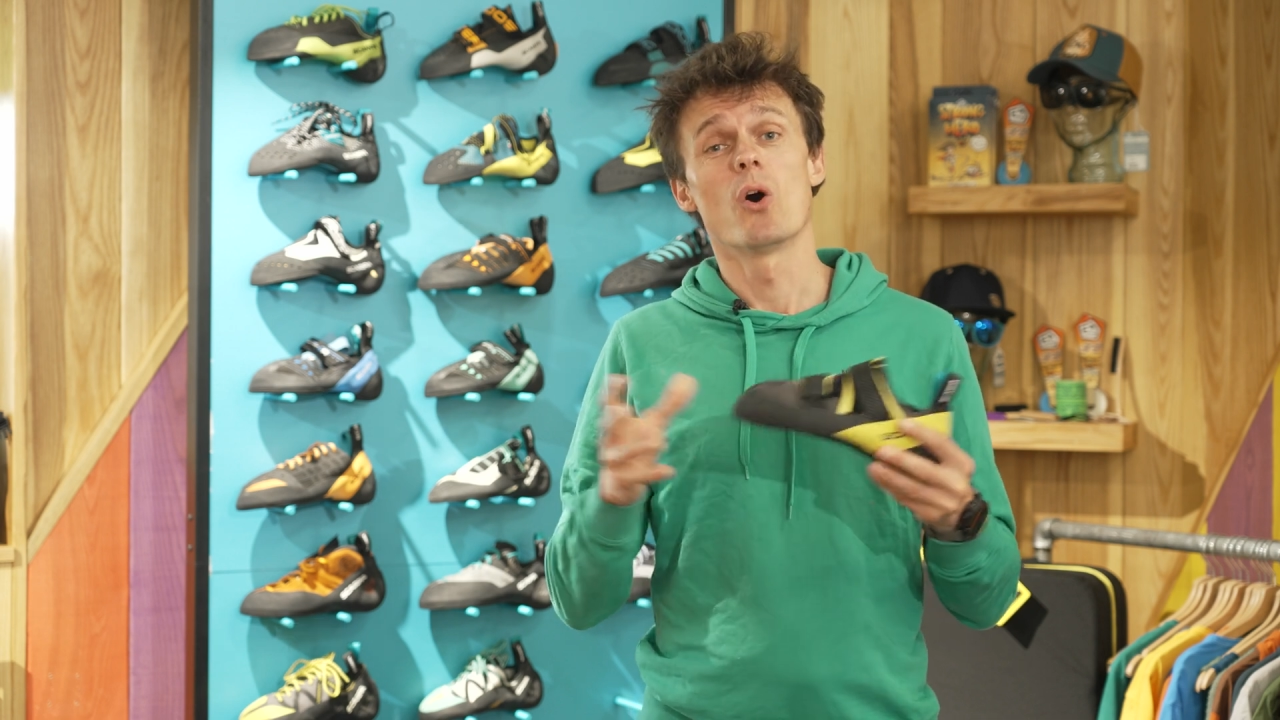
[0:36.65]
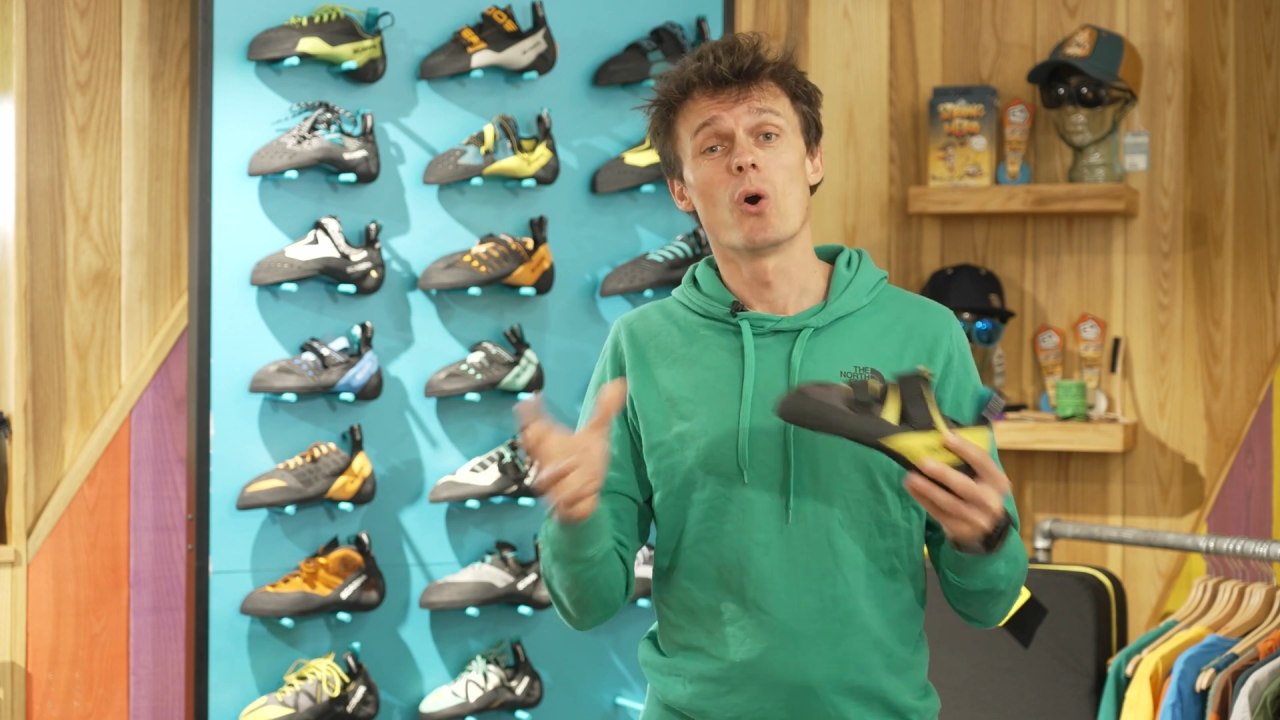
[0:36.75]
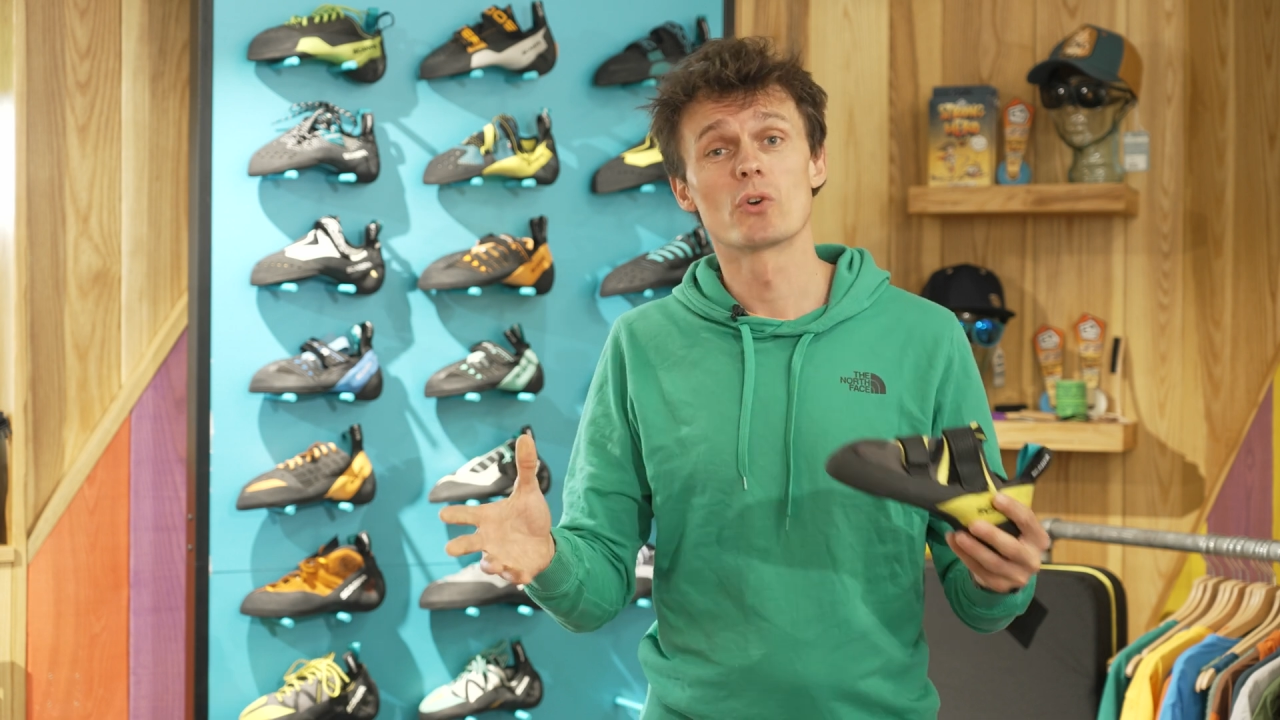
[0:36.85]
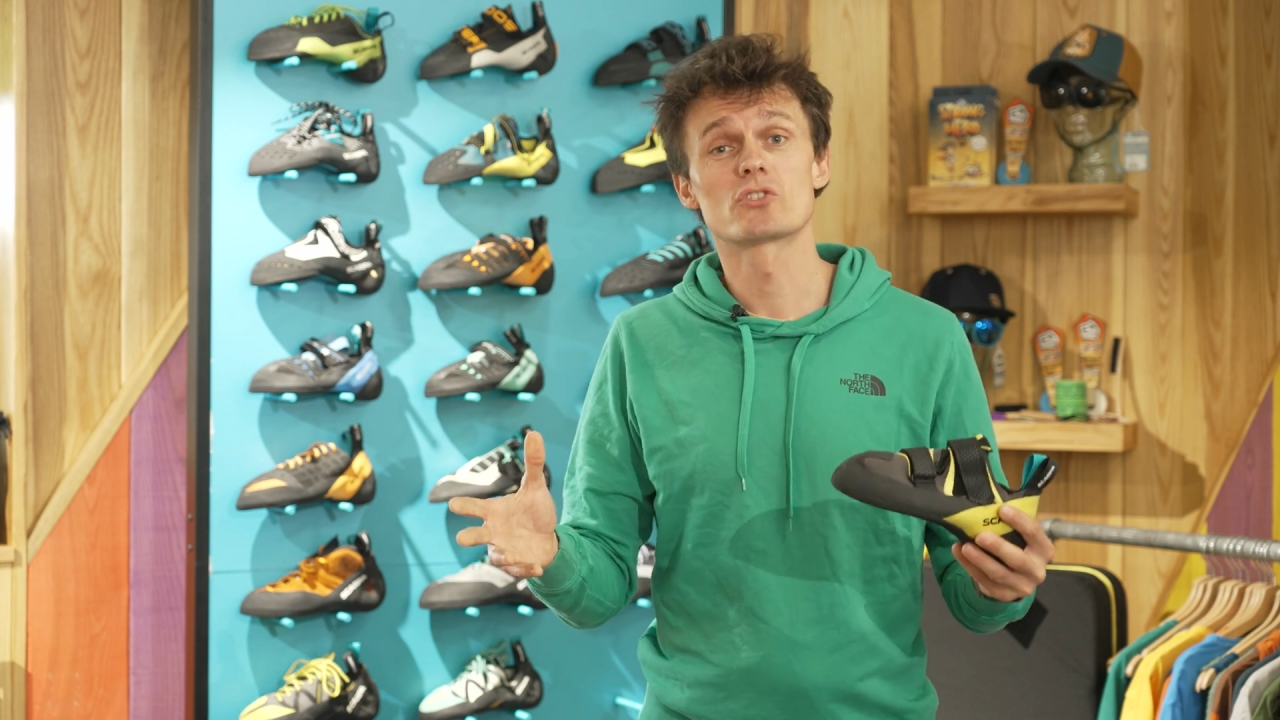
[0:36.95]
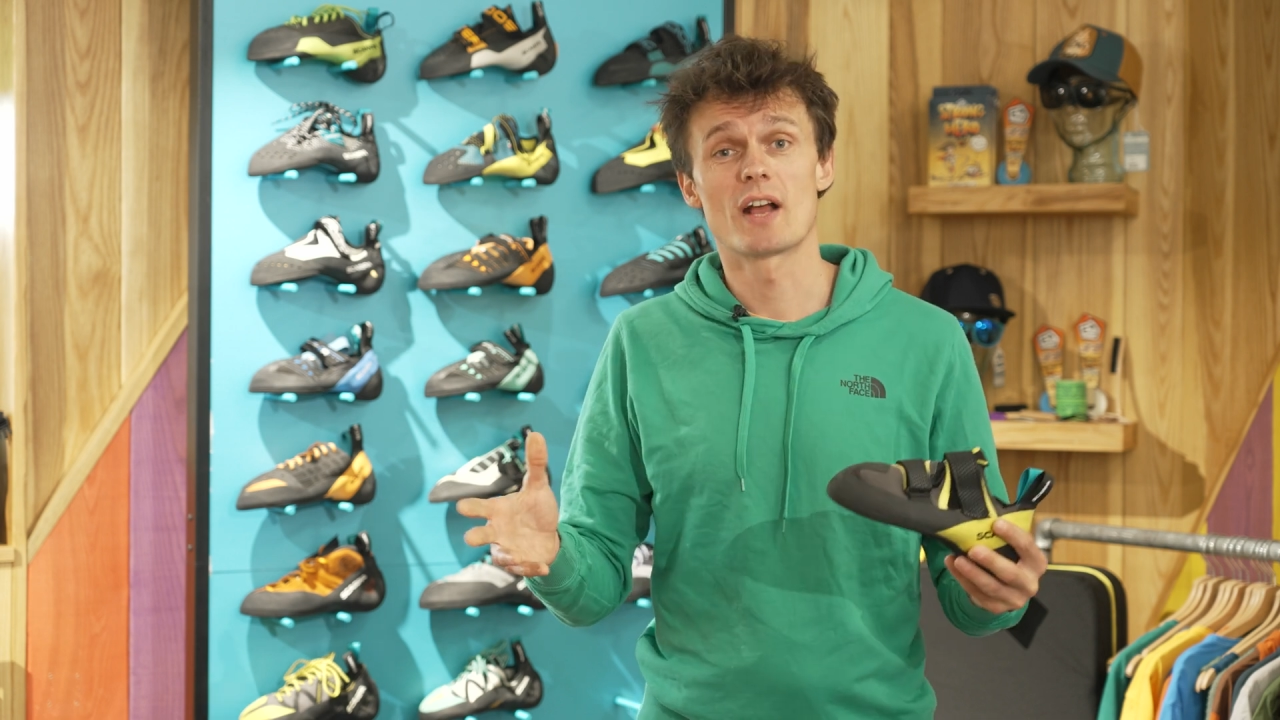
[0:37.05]

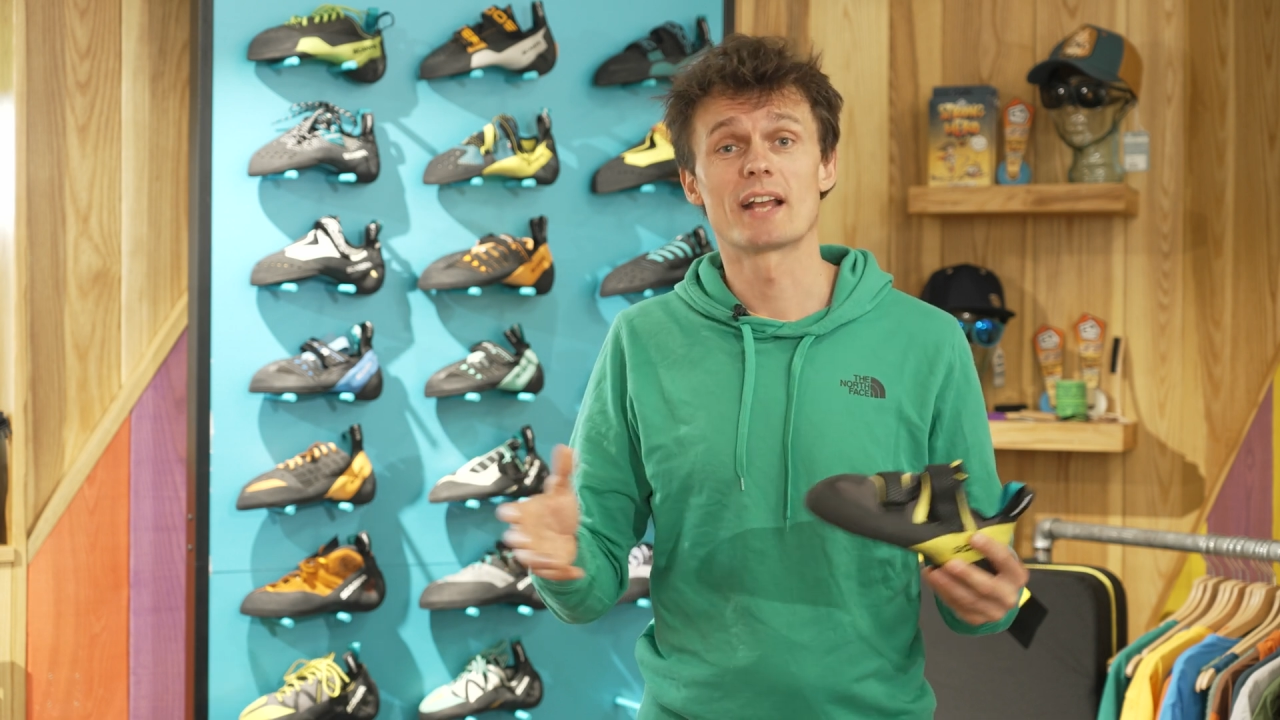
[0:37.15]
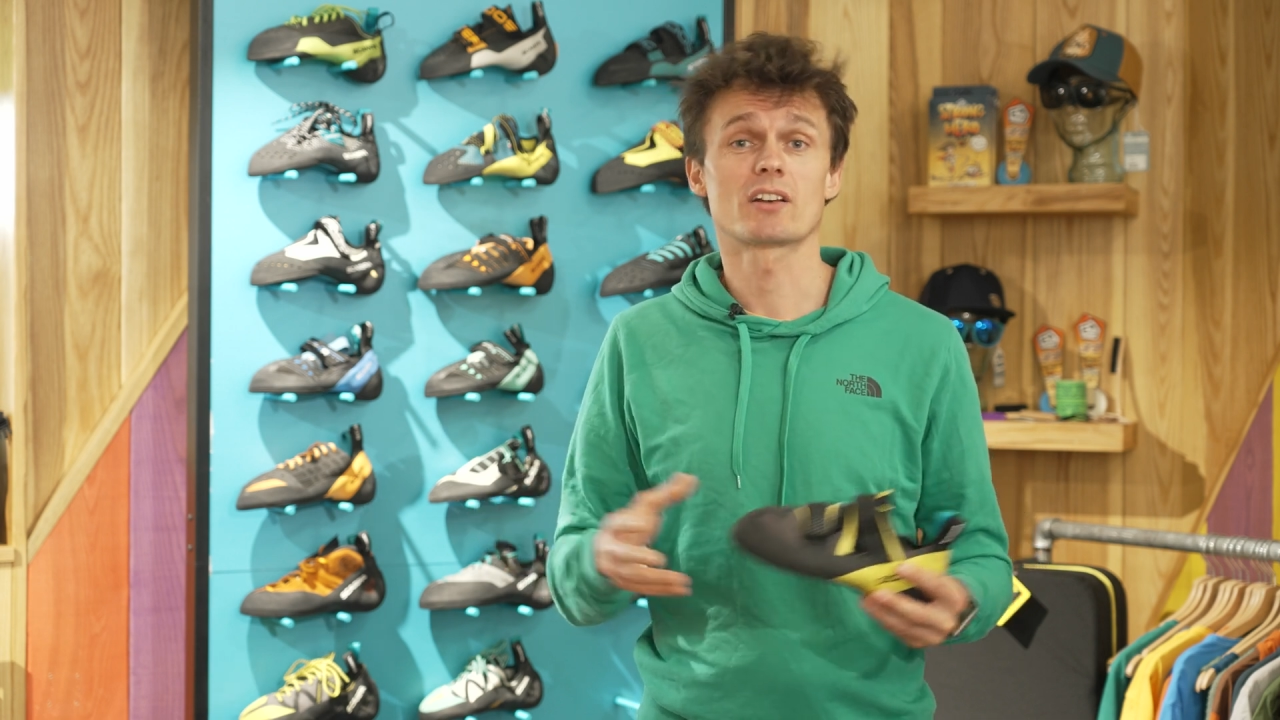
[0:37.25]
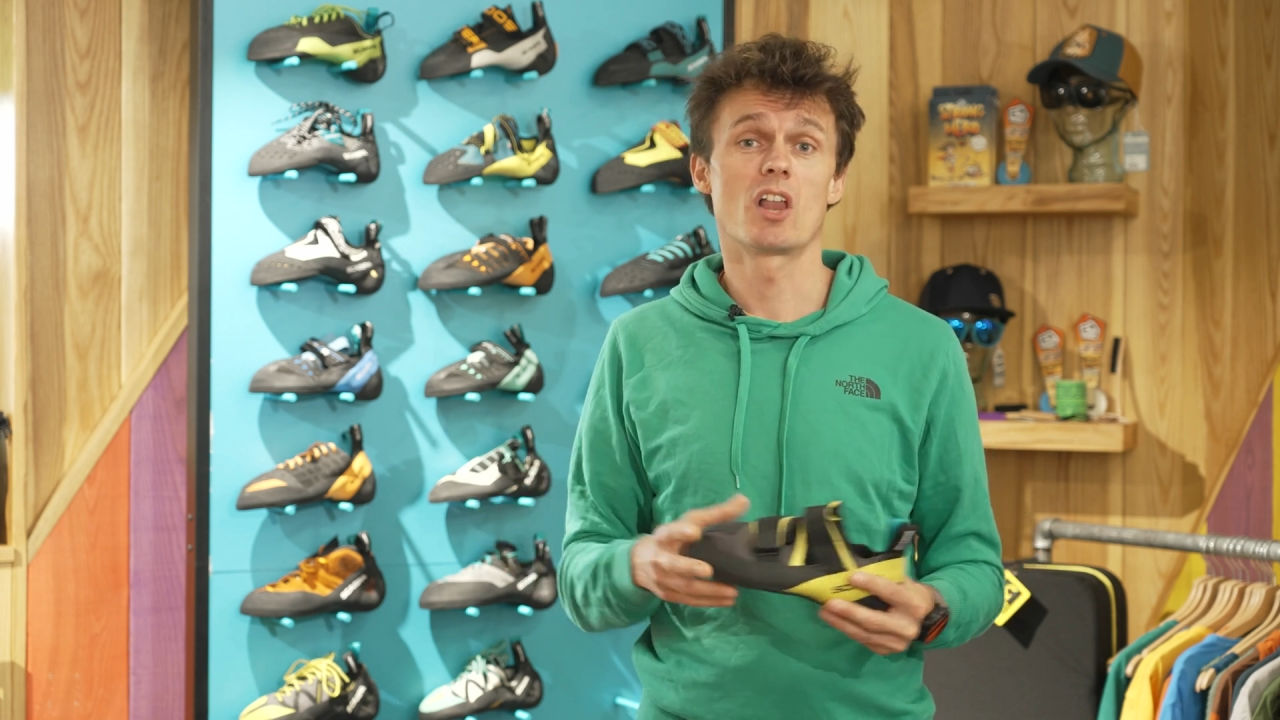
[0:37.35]
or trad